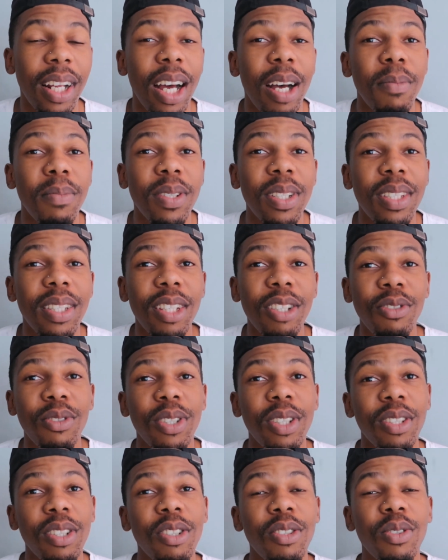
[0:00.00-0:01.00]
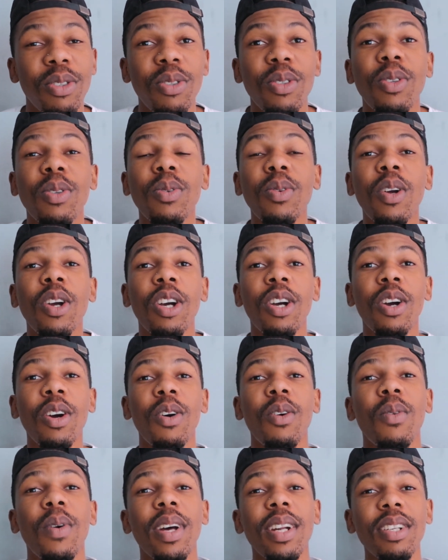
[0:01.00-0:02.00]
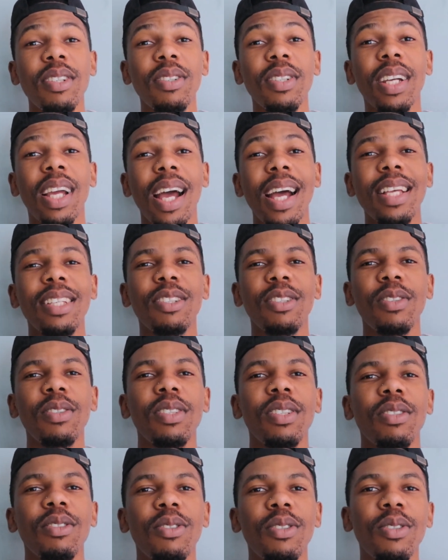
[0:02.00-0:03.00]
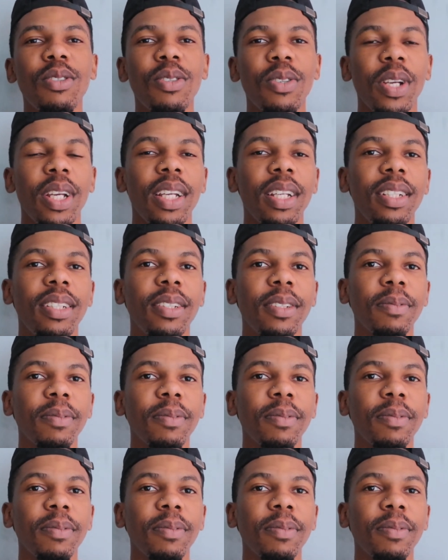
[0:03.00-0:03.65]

I'm just interested to know, what are you guys using to trade